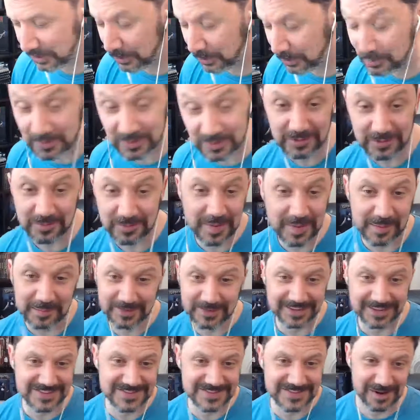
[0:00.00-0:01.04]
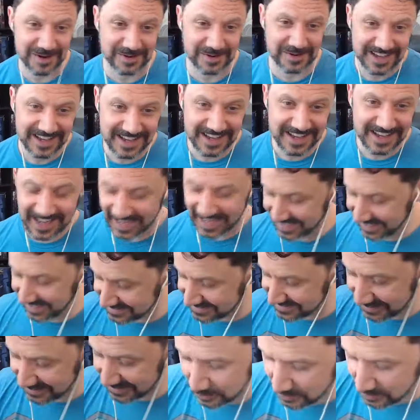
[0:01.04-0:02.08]
don't really remember it. So I can't
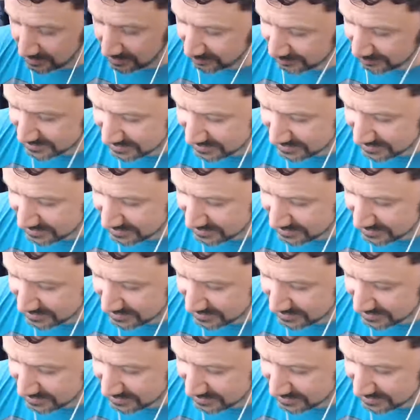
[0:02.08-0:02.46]
tell you whether it's